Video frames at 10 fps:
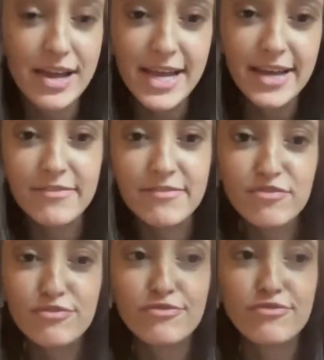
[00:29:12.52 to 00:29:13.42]
I have,
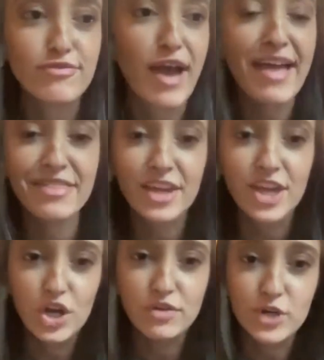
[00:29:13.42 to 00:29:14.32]
I
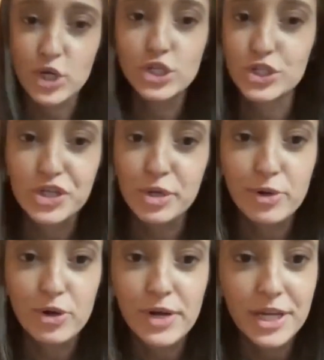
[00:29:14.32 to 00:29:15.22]
think, over a hundred up
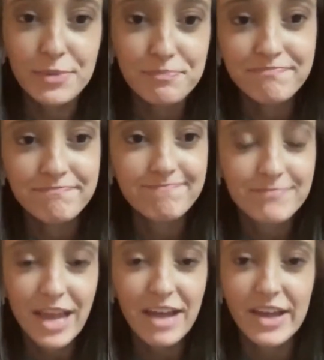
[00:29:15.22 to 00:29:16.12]
already.
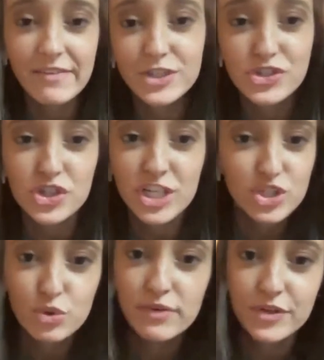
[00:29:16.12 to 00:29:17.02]
I've averaged
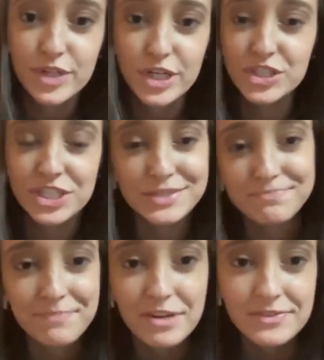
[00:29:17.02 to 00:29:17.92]
like twelve or thirteen
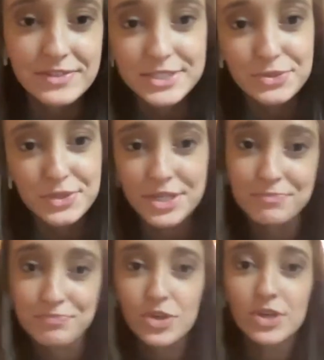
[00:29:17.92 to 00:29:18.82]
every single
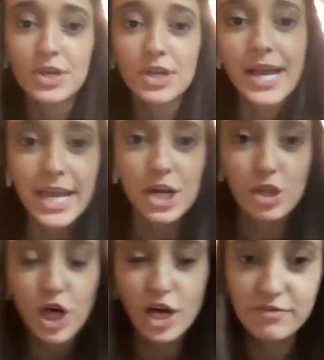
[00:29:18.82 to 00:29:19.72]
day and a
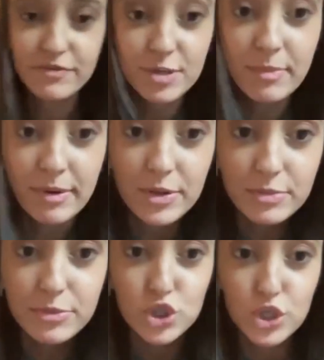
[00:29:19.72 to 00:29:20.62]
lot of them
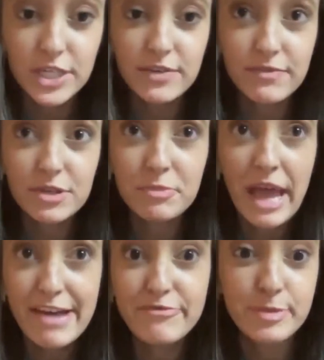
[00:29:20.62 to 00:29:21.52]
the majority of them
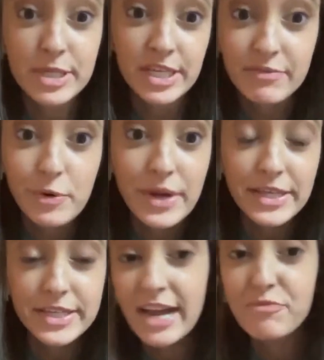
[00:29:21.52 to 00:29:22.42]
have been giveaway
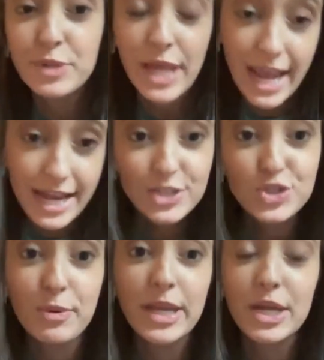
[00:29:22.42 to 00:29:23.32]
like i've been adding
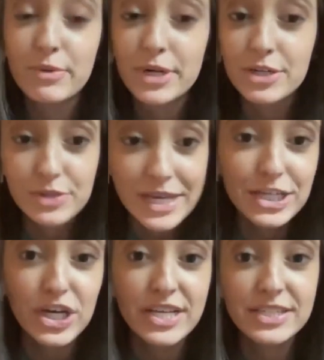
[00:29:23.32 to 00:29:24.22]
to my network
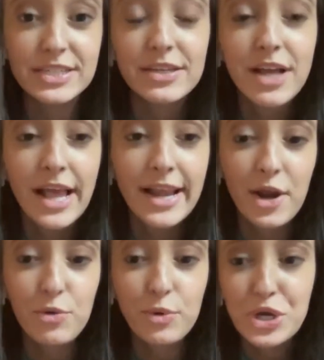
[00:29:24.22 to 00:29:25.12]
like crazy and
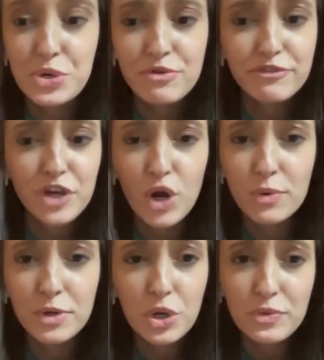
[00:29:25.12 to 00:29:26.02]
i don't know if y'all
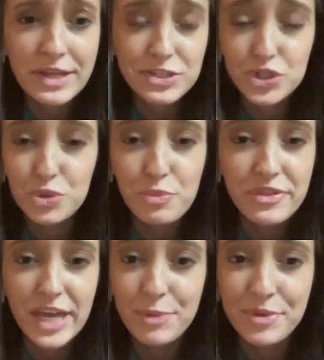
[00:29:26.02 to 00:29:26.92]
were on that zoom
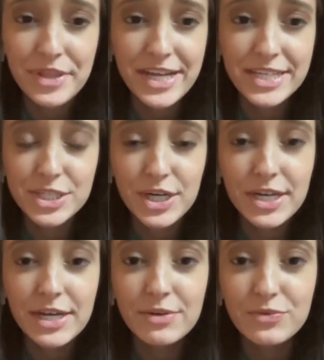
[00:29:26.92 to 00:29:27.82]
with amy last
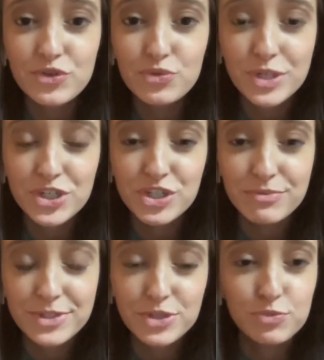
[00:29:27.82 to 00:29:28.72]
night and where
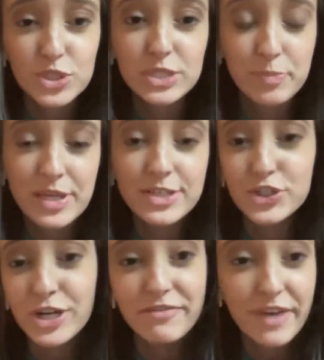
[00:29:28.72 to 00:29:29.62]
she was spitting
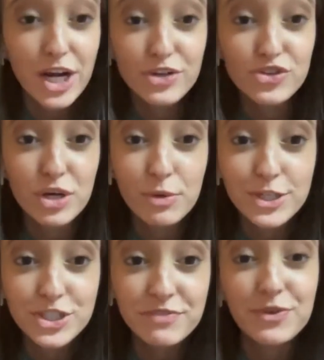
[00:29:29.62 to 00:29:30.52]
straight fire just go
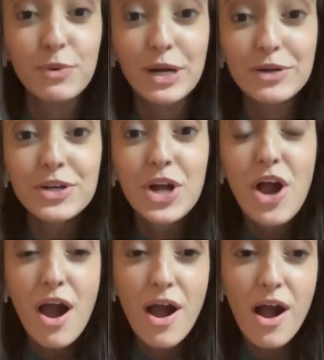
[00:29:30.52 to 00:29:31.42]
watch it if you weren't
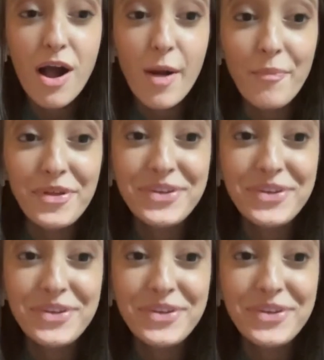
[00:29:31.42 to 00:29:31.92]
um